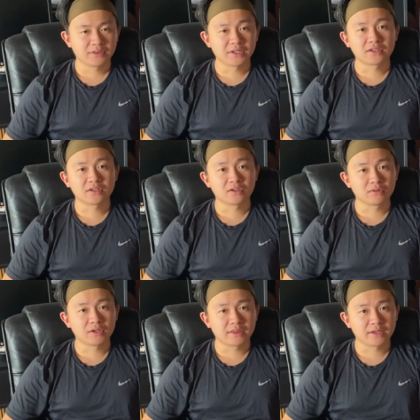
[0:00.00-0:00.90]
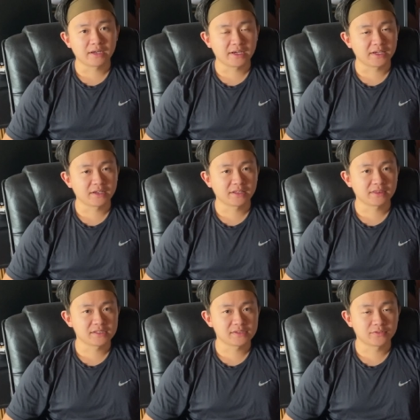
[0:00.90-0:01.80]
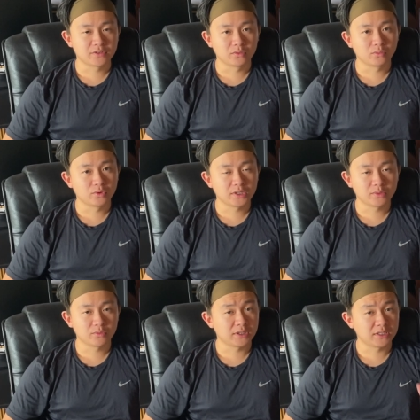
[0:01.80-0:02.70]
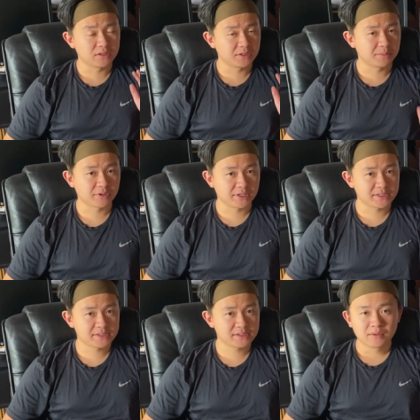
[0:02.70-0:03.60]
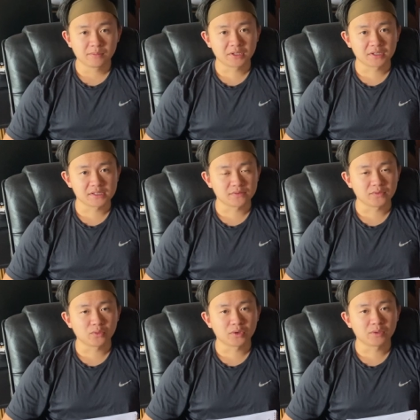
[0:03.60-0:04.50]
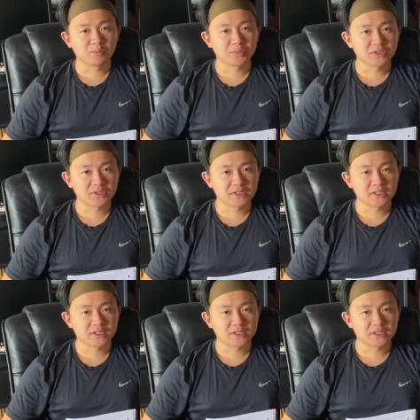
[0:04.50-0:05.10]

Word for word: they could agree that I got this for a really, really good price, because if you want to build it